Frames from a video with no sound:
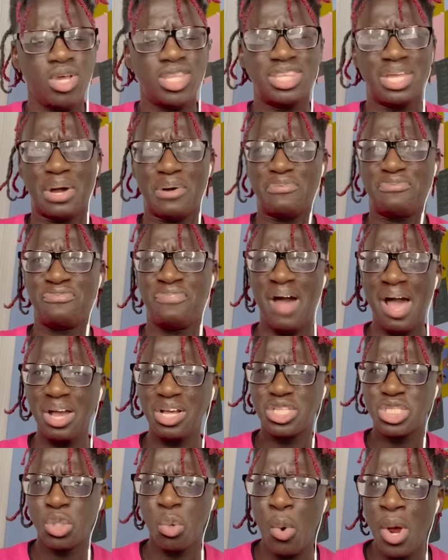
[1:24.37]
the
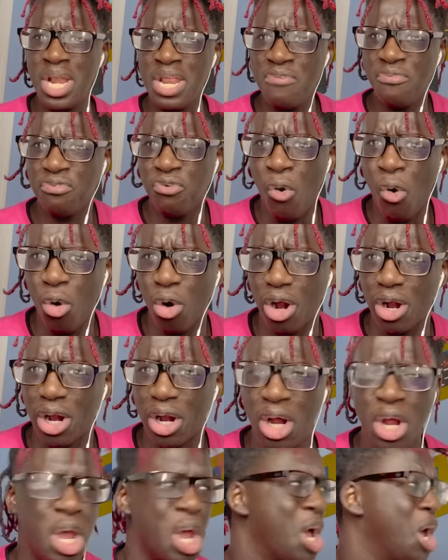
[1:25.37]
fuck? 24?
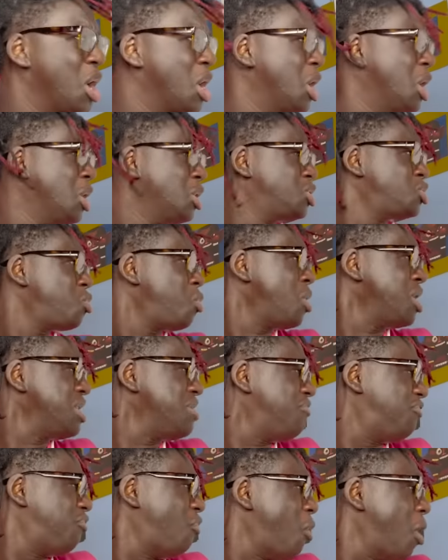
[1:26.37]
24
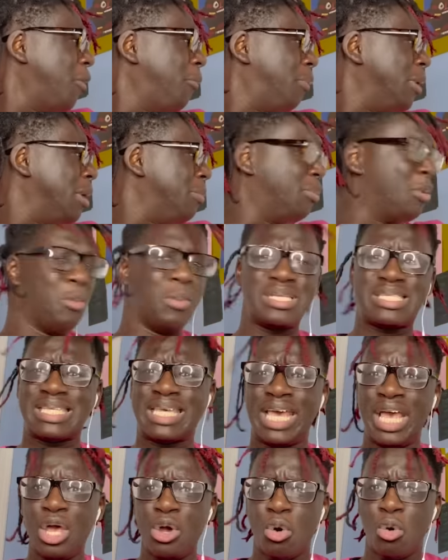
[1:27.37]
people was
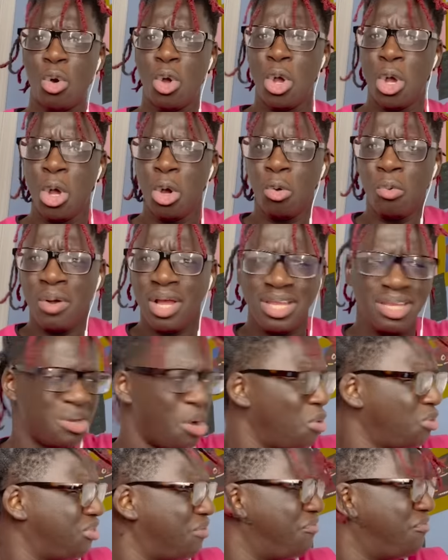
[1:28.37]
killed. One,
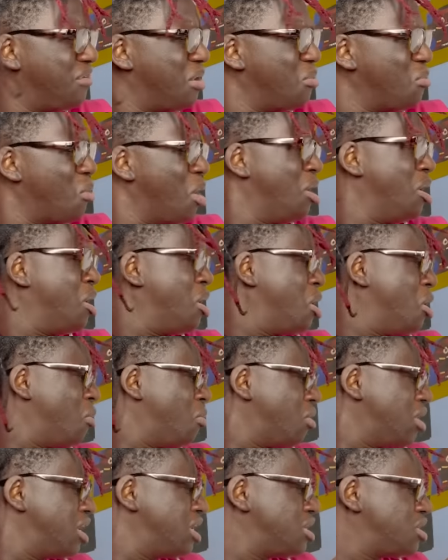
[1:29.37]
what the, what,
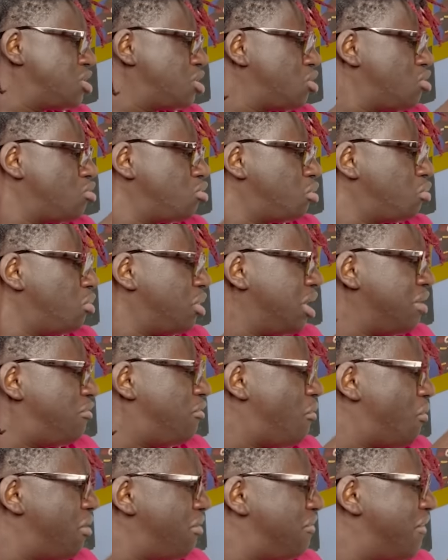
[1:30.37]
one, two, three,
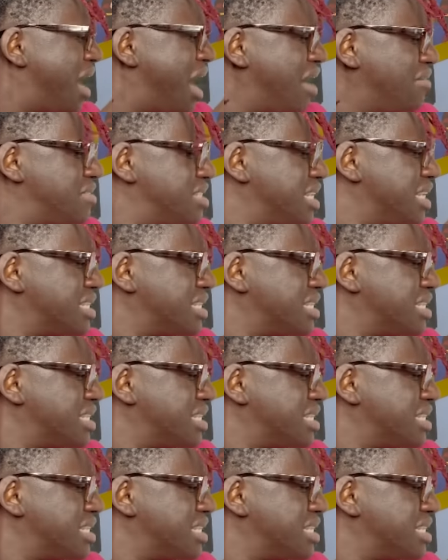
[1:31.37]
four, five, six,